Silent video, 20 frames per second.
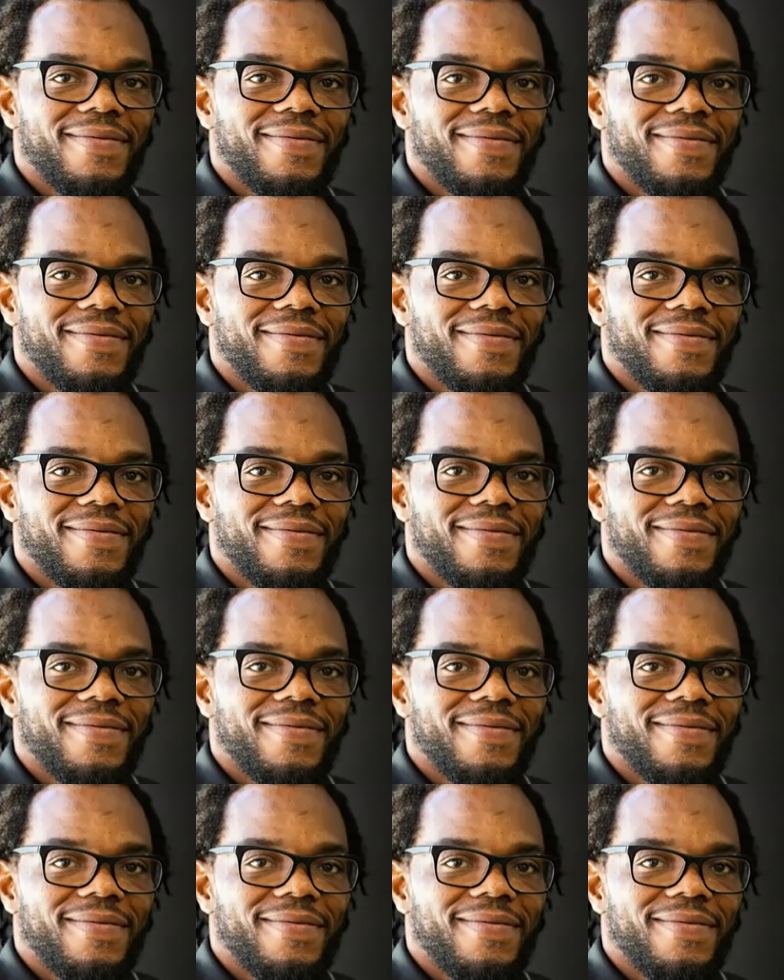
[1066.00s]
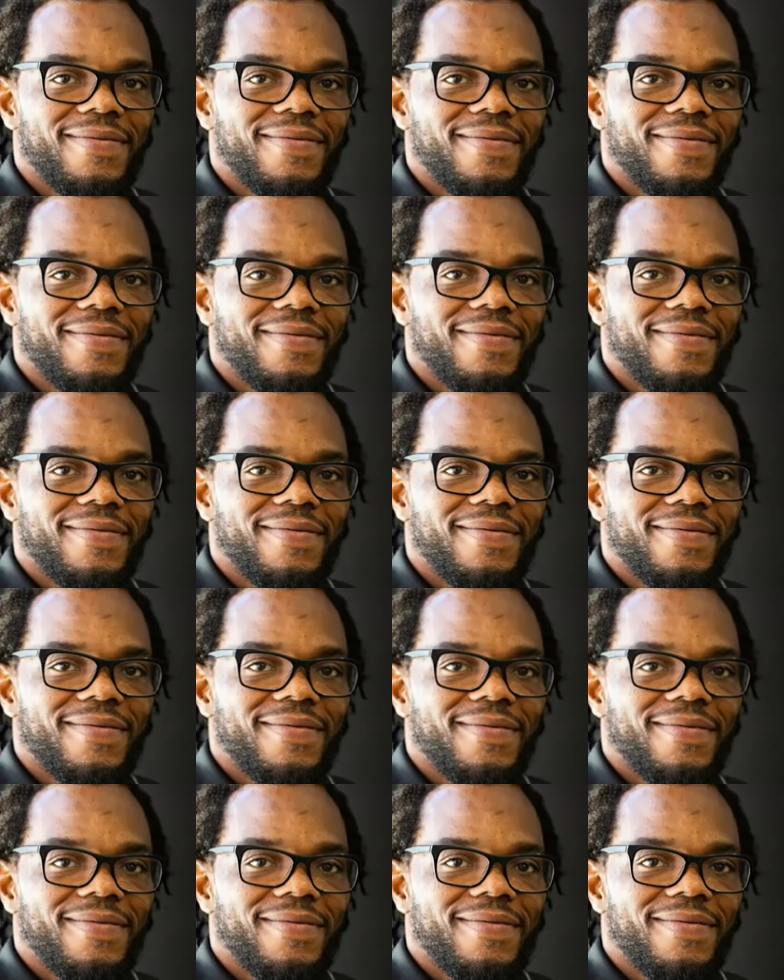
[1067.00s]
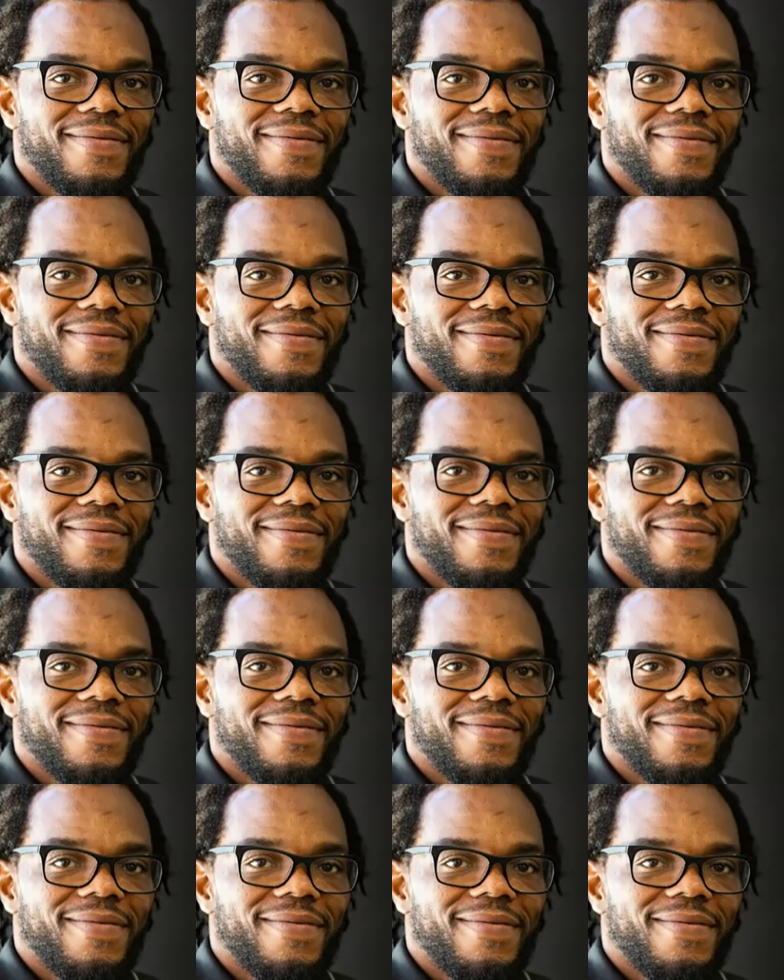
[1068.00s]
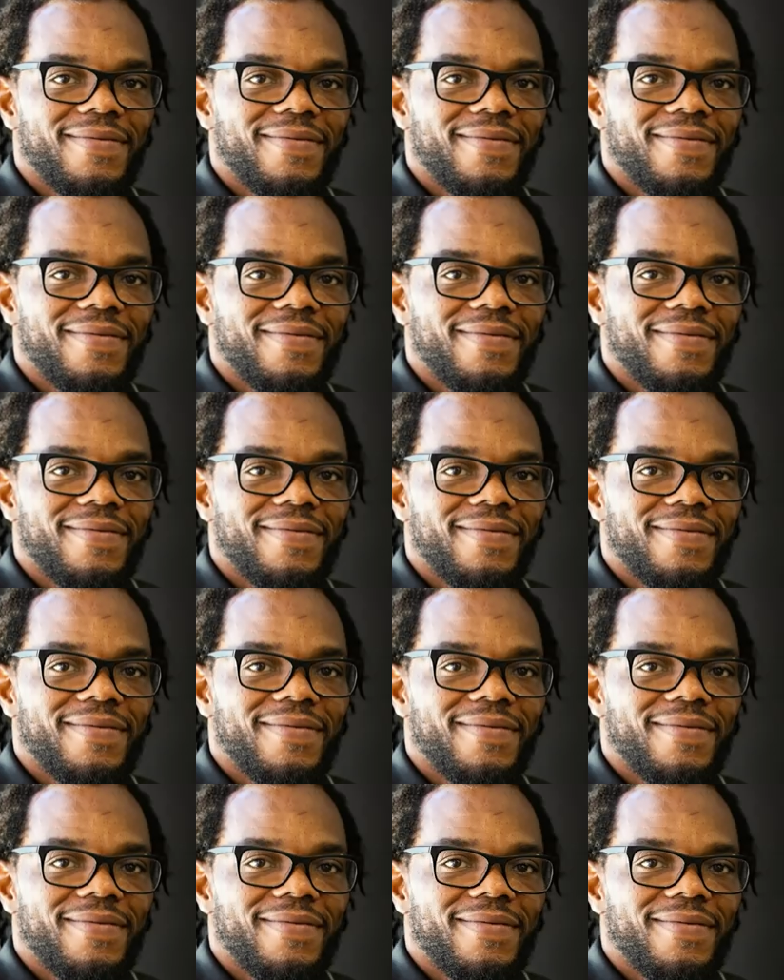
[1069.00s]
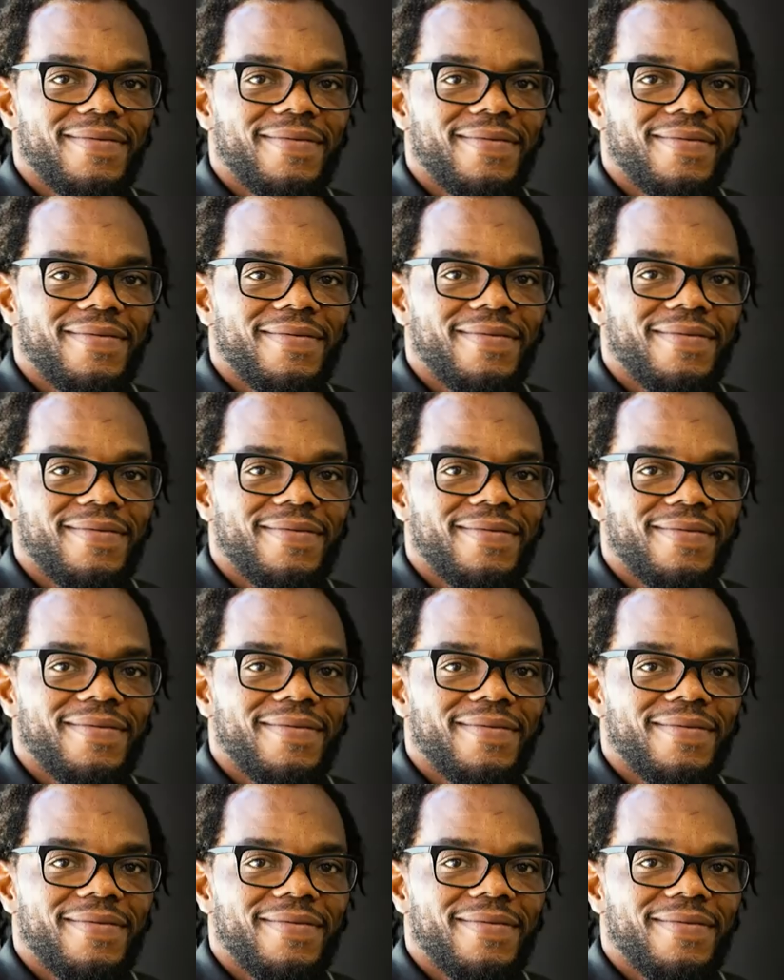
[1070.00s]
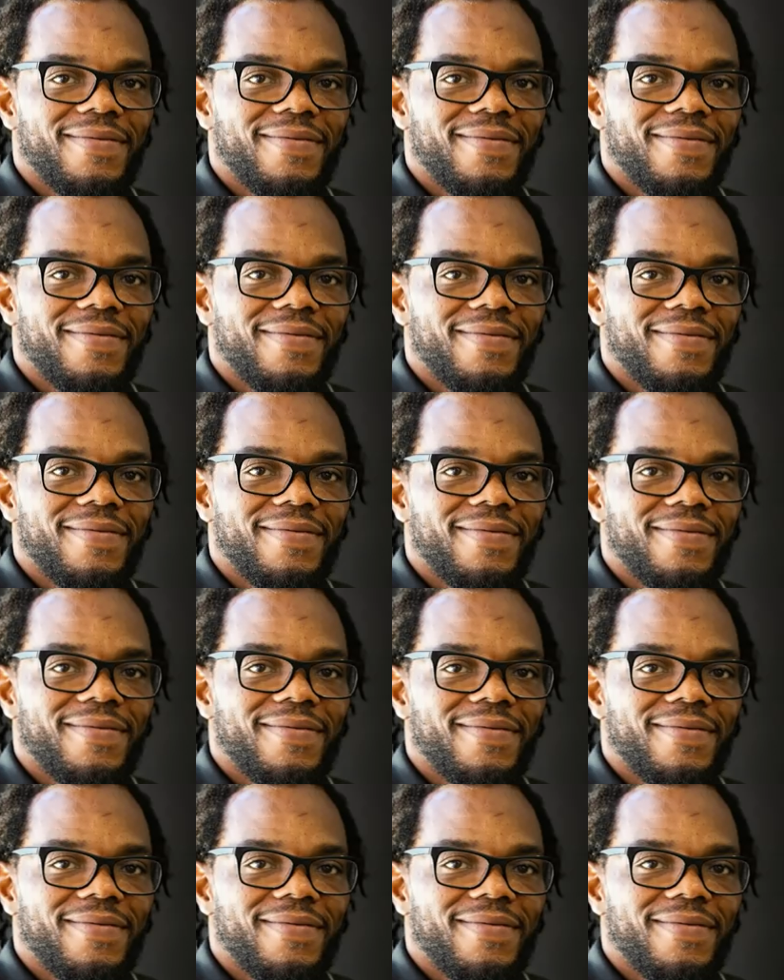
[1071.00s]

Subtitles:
(not speaking)